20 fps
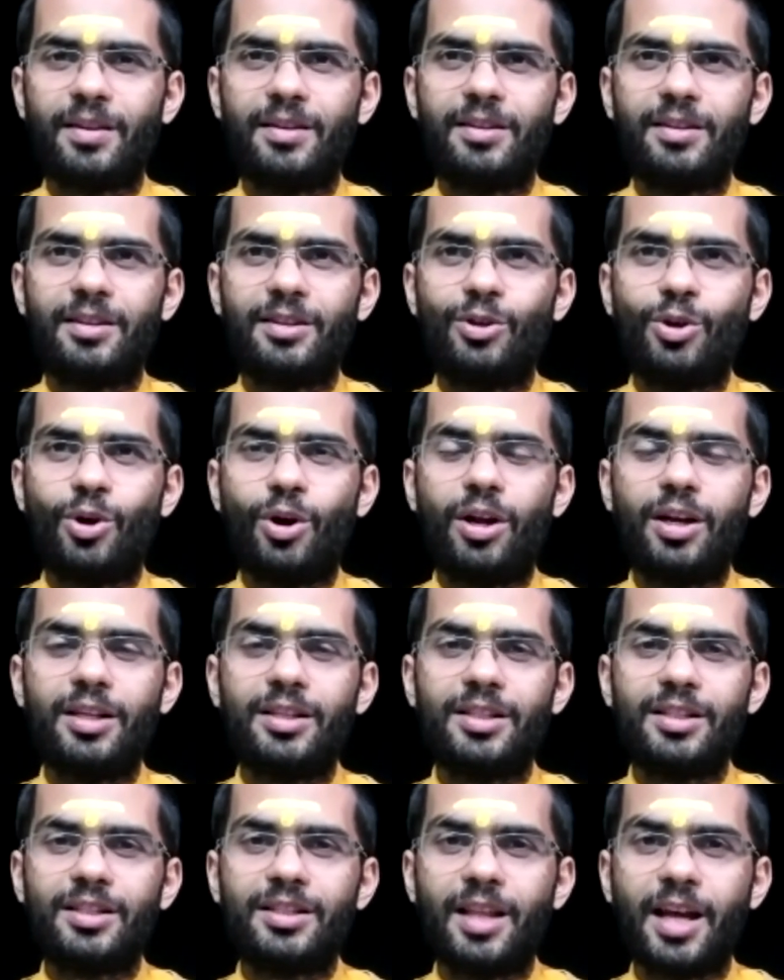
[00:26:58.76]
Knowledge
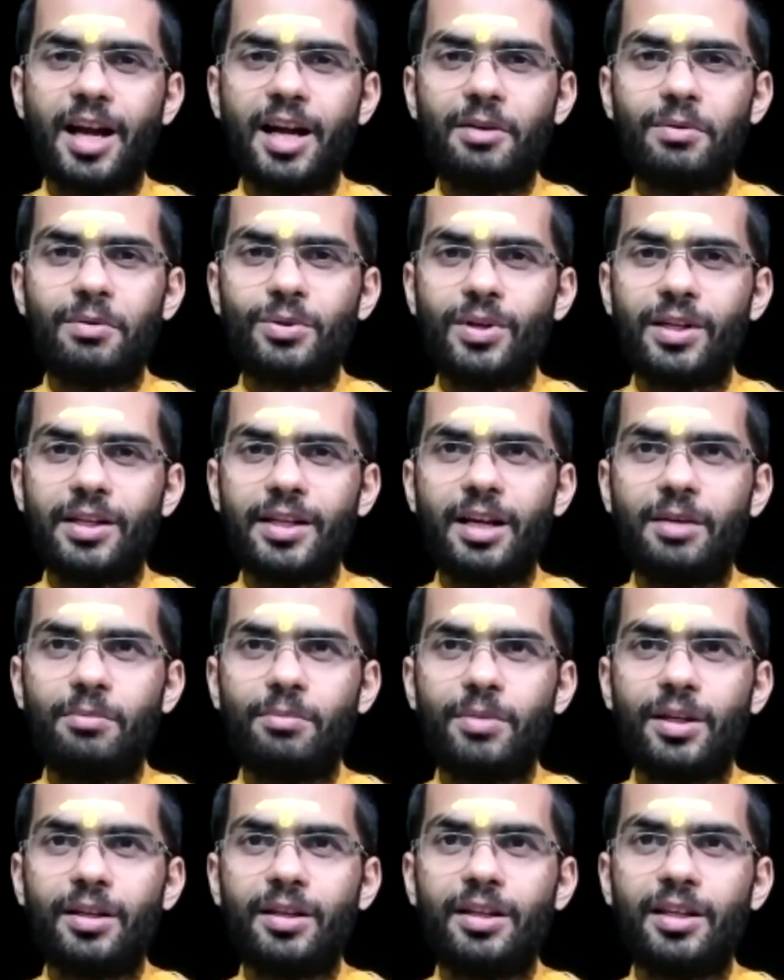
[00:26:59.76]
is that which will tell
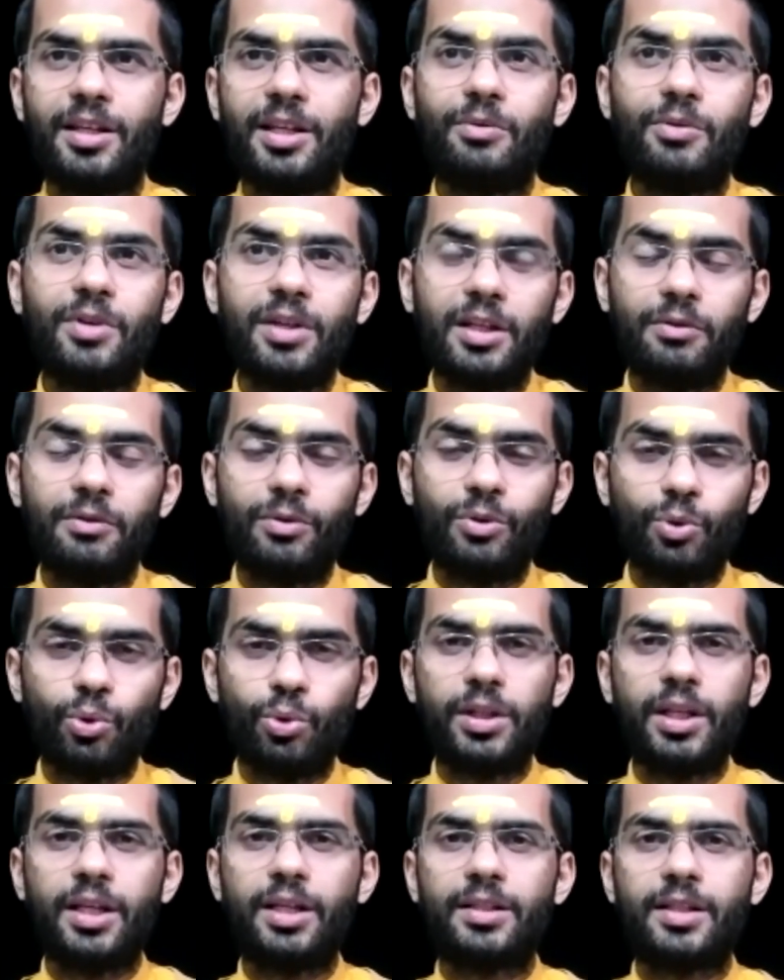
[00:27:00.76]
me, even if two
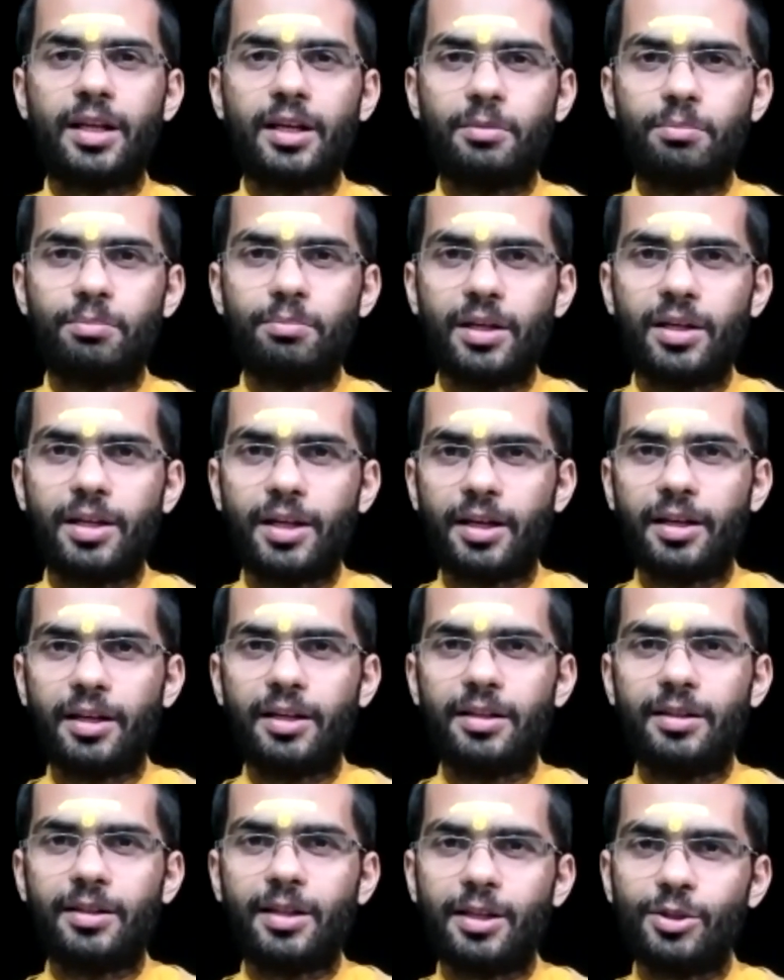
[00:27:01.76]
things are appearing,
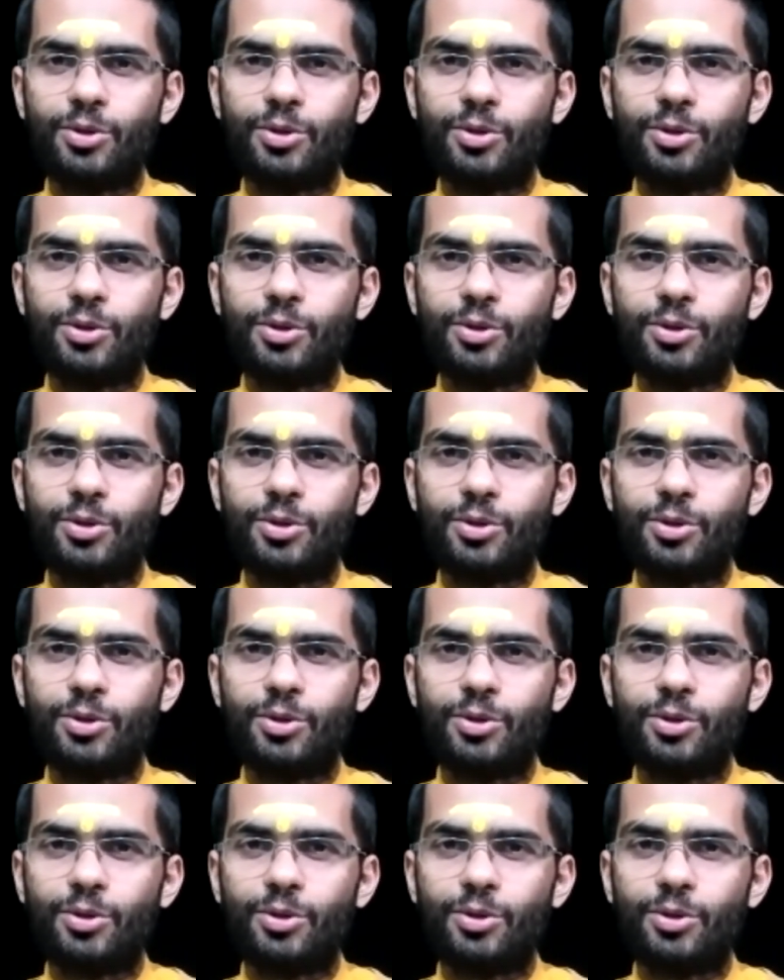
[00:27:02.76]
there is